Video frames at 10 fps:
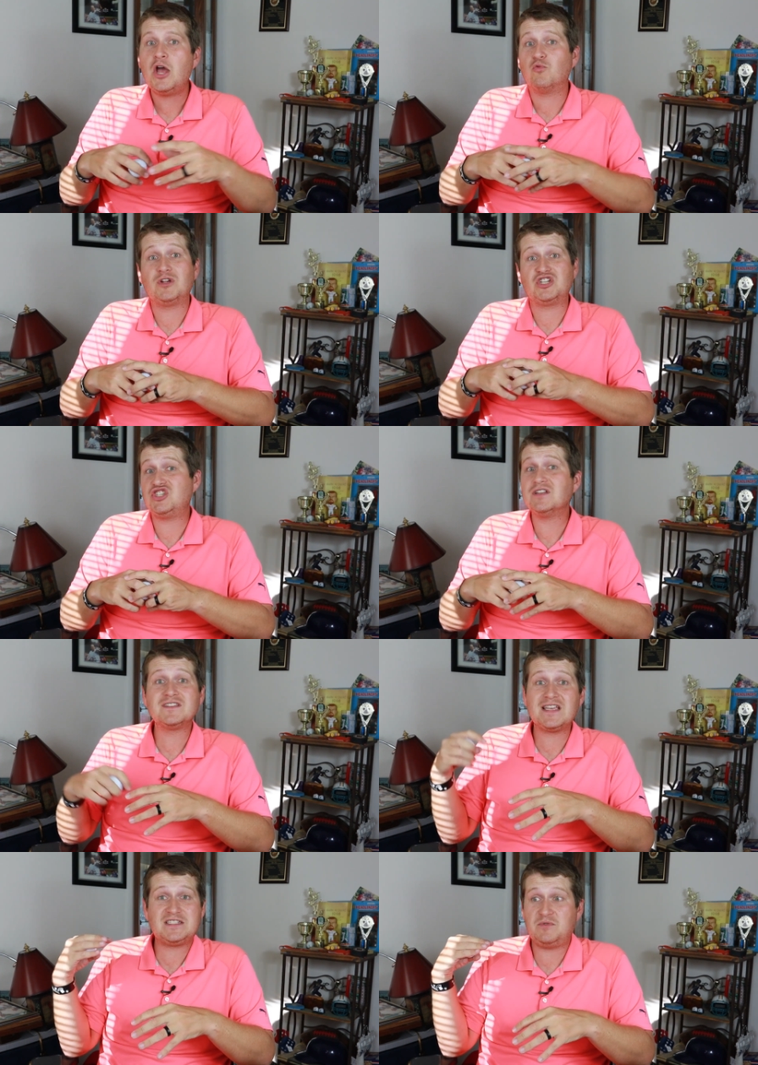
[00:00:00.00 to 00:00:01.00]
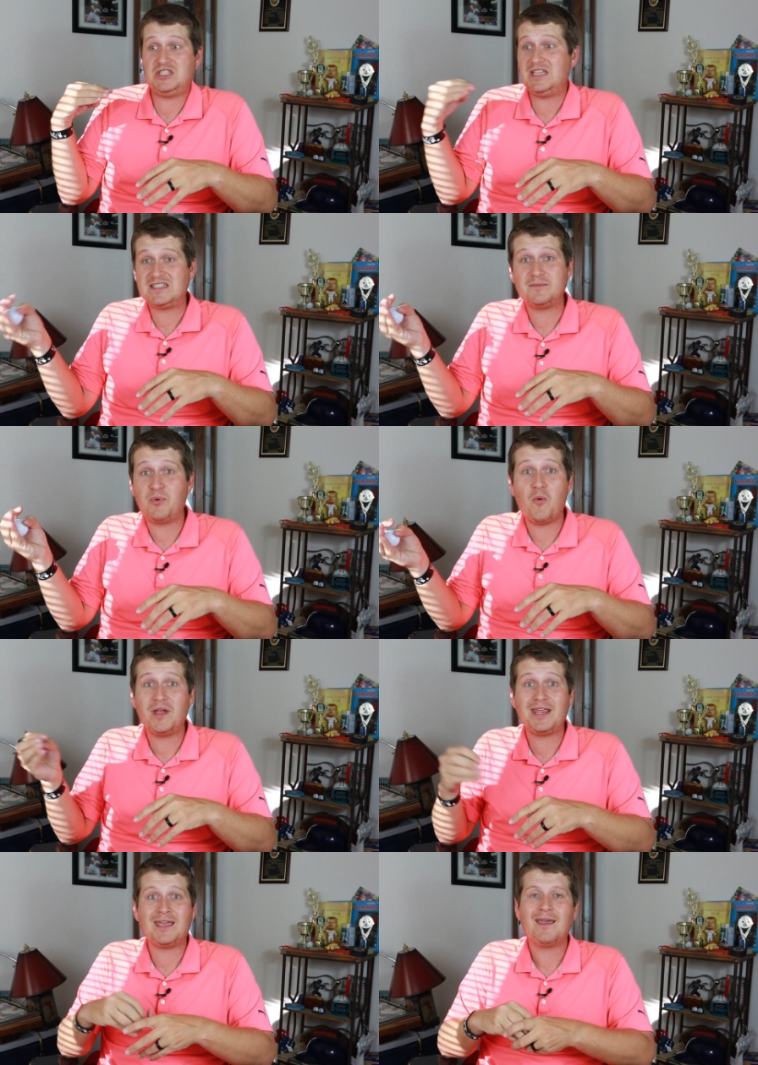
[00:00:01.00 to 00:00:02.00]
Rick Shields says it was
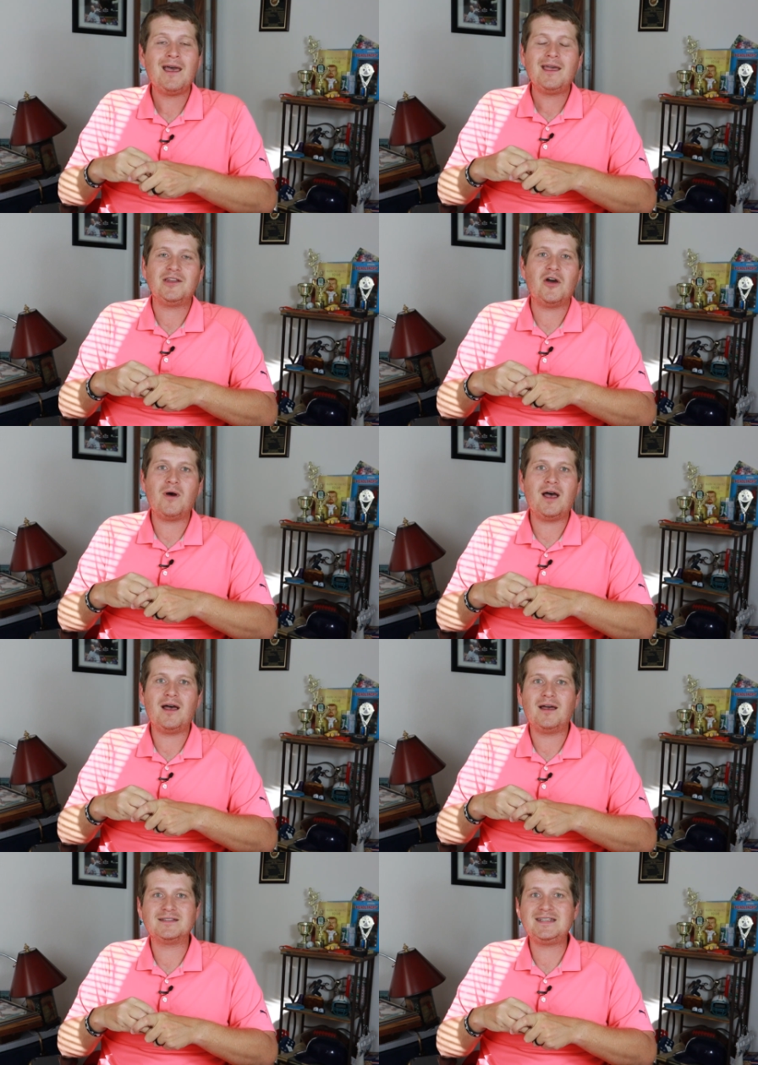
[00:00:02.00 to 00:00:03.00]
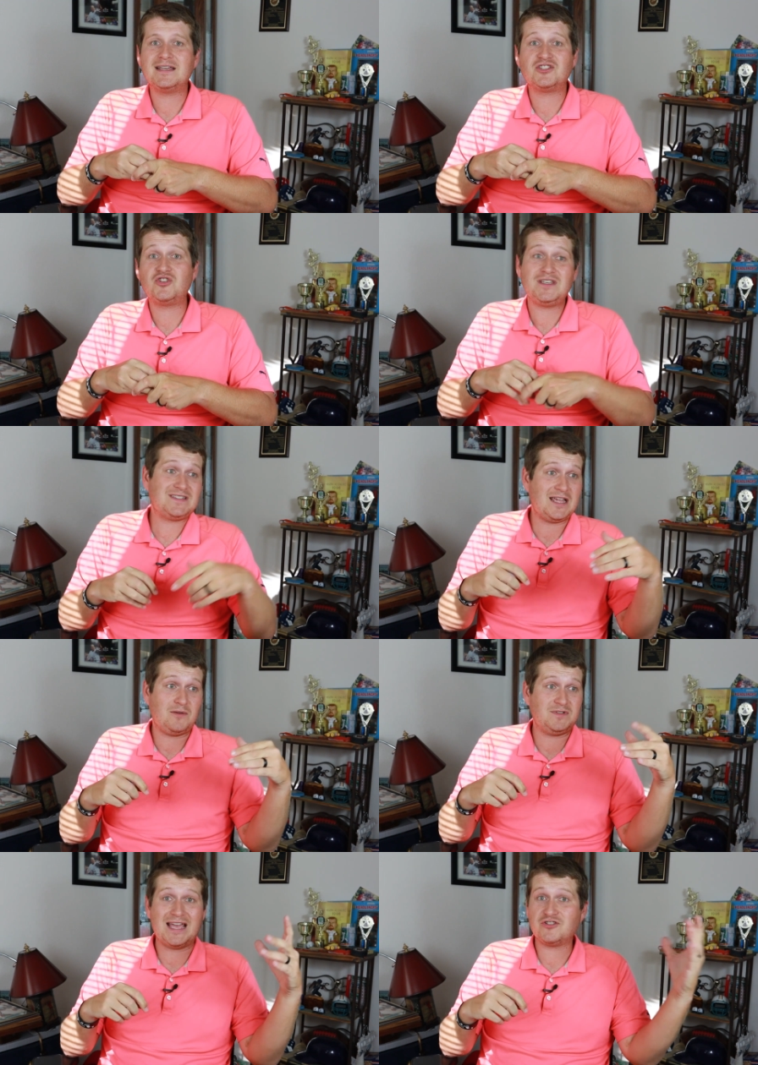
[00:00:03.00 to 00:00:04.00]
disappointing. You know, uh, uh, TXG said it
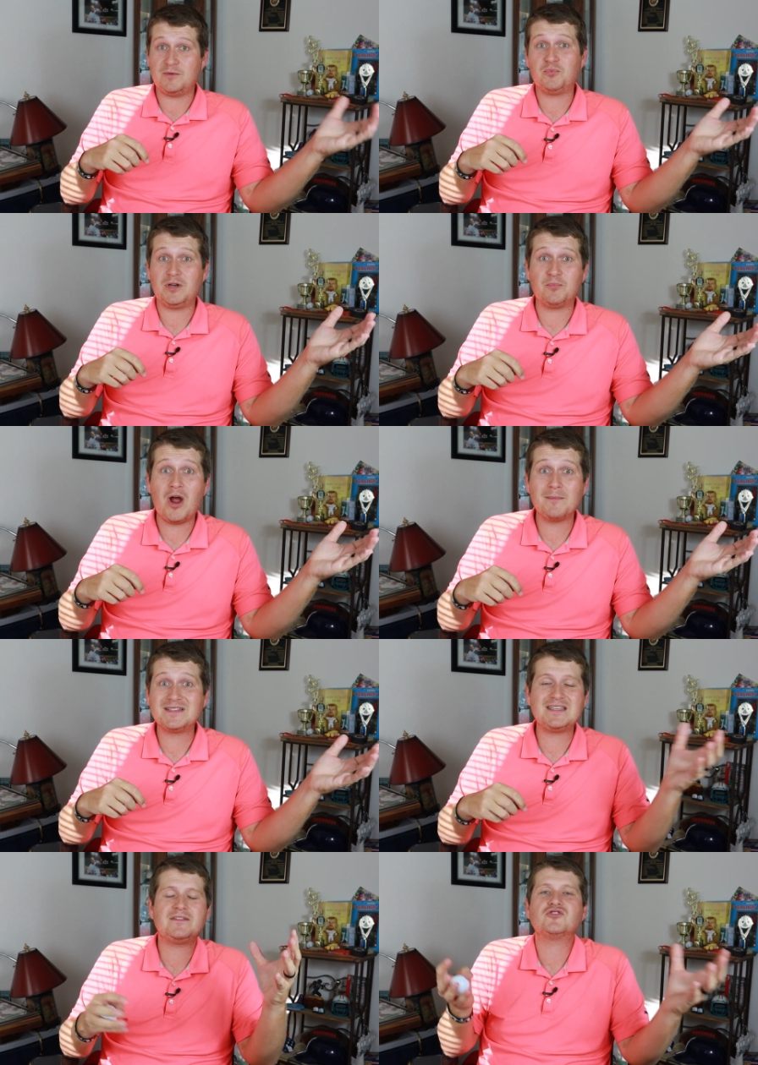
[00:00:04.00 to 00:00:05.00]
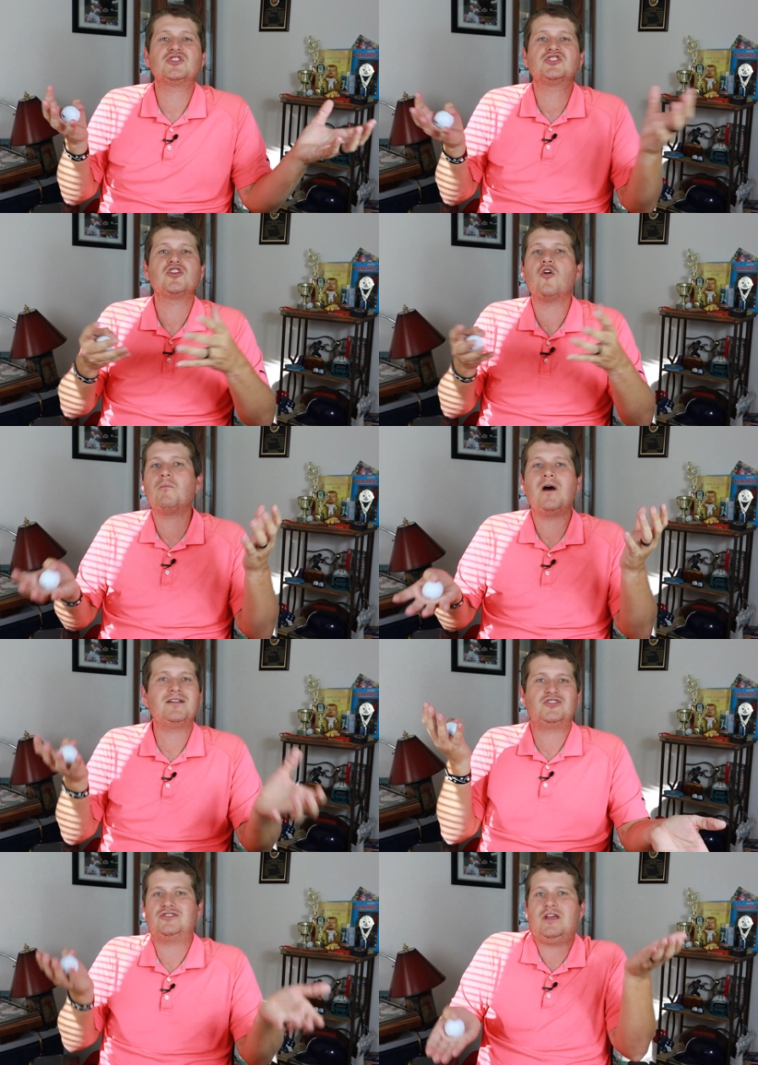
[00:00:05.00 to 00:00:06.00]
was actually pretty promising. There's just so
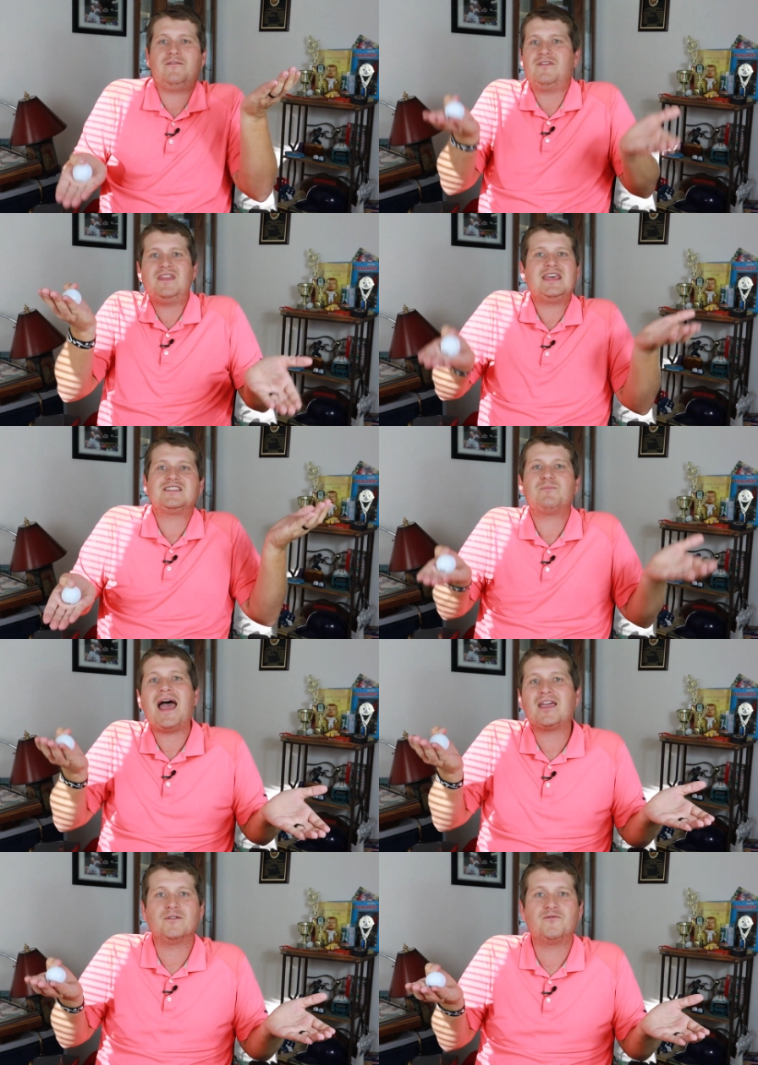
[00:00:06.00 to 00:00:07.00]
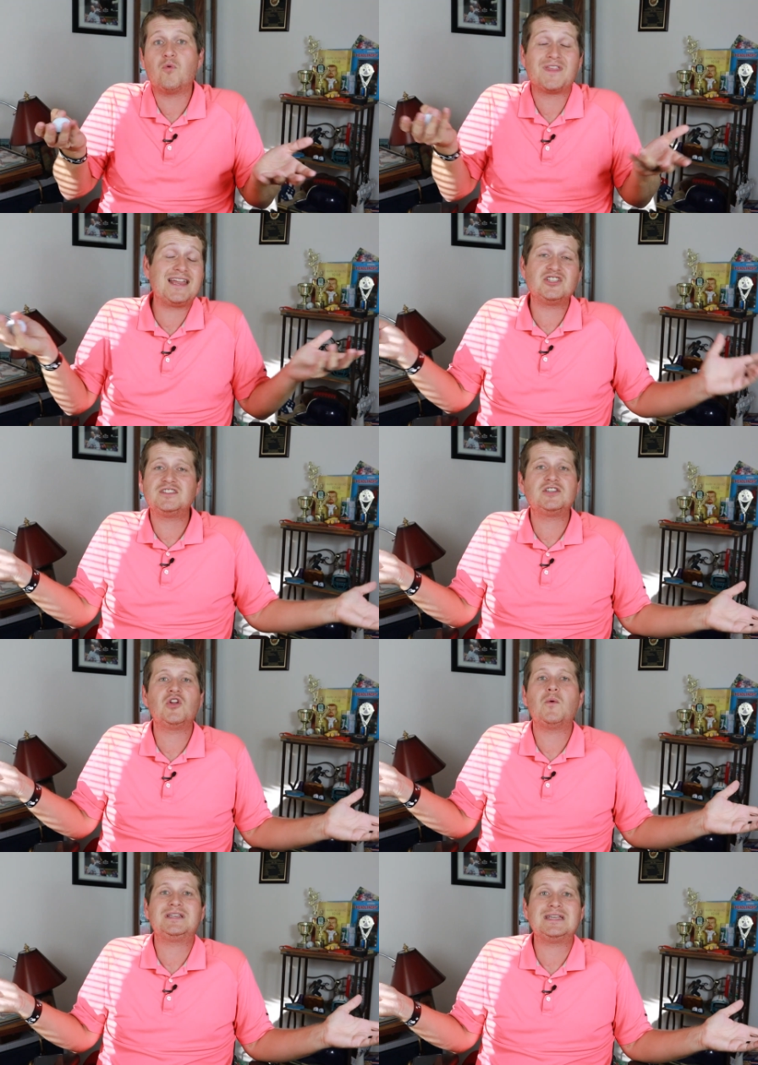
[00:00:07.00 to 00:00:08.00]
much of this back and forth. I just didn't
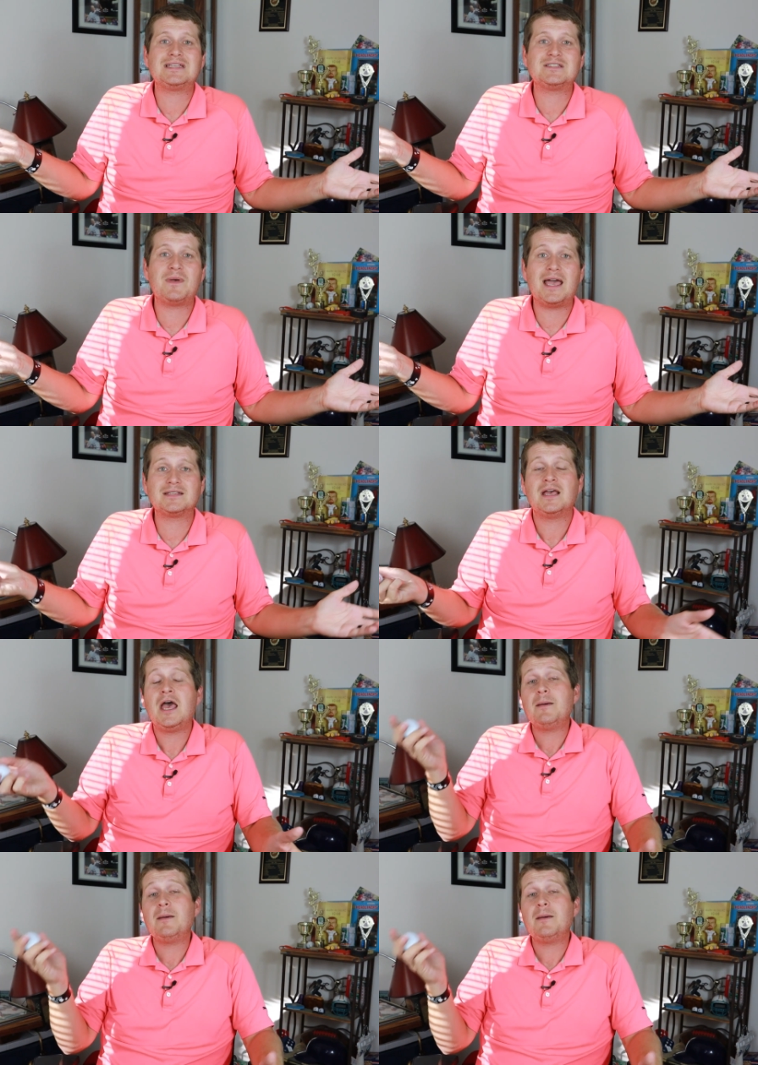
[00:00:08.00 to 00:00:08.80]
know what to expect.